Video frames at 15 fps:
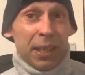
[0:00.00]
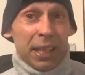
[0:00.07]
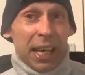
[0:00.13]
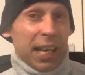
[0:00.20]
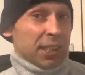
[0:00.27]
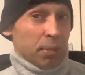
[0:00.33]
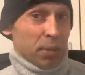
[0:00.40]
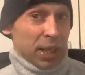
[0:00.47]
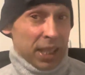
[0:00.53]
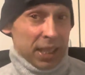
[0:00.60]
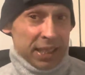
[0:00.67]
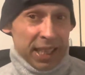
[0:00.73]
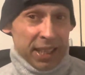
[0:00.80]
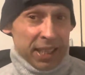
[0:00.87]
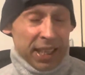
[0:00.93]
as I'm going
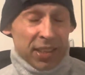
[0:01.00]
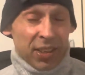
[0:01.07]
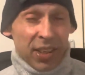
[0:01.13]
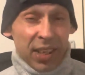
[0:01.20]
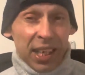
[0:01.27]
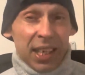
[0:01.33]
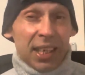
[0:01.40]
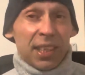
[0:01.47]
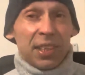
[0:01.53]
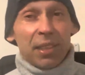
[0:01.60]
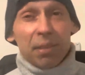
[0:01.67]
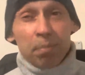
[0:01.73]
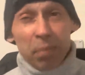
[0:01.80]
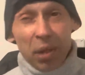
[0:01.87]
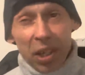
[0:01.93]
down the
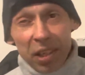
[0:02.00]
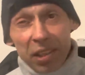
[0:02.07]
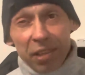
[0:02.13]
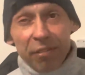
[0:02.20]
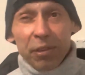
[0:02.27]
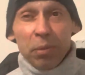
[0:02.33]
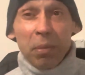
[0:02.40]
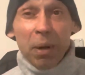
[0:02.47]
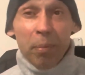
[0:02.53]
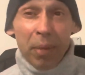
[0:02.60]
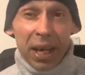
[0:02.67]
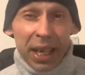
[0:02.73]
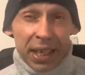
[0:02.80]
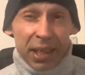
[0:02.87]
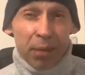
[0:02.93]
escalators, passing through my
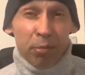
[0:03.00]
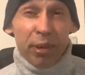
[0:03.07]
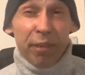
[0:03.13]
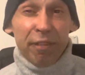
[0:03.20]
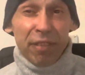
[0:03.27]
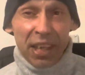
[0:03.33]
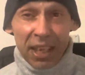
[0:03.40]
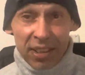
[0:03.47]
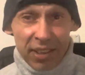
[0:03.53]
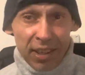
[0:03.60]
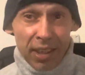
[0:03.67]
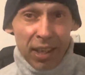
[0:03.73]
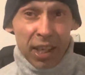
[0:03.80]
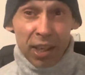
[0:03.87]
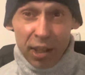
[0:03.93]
mind, I'm reflecting
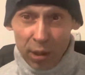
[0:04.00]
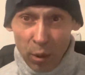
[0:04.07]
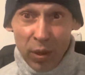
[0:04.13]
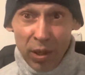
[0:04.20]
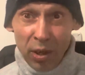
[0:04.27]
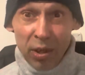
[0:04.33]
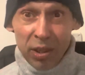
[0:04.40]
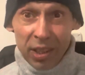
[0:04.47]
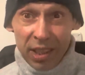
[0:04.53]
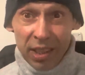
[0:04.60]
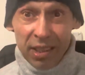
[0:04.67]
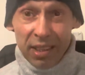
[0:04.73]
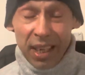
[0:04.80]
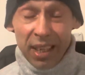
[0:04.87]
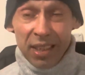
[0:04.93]
like I do a lot
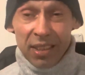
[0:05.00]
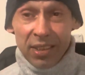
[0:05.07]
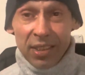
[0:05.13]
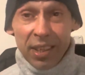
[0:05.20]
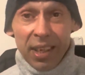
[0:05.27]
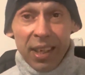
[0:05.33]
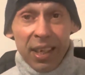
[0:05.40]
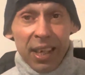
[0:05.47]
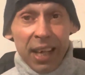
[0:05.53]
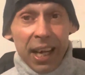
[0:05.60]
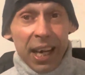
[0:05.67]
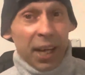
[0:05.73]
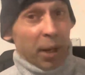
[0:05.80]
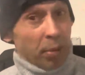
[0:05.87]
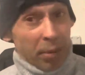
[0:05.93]
these days.
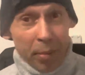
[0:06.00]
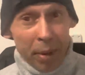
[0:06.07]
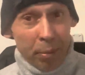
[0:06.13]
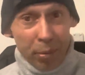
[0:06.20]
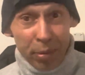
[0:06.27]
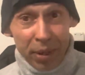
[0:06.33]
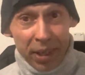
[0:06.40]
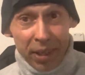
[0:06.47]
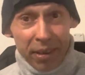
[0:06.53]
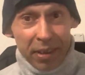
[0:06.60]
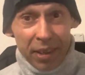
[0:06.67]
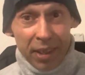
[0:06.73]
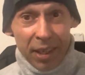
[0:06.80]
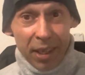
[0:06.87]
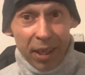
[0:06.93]
And I'm remembering
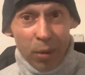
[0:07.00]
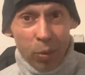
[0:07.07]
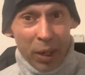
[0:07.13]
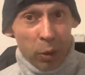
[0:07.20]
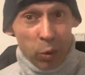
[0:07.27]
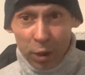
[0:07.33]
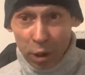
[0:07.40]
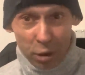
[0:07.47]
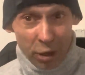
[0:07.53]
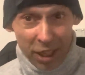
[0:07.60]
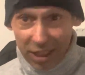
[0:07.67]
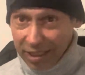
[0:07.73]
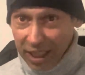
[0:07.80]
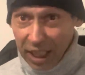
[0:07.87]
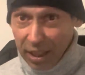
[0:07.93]
when all the drug
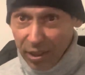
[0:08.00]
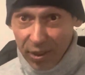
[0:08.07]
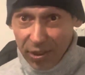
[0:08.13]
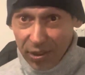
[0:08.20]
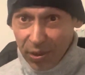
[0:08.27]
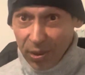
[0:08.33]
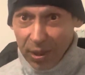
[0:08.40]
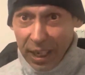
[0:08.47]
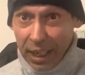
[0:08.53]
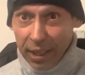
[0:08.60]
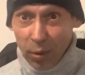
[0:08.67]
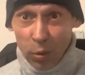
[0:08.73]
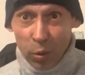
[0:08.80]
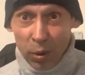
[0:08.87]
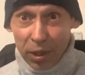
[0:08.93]
dealers
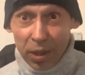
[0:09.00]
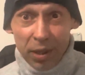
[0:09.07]
and all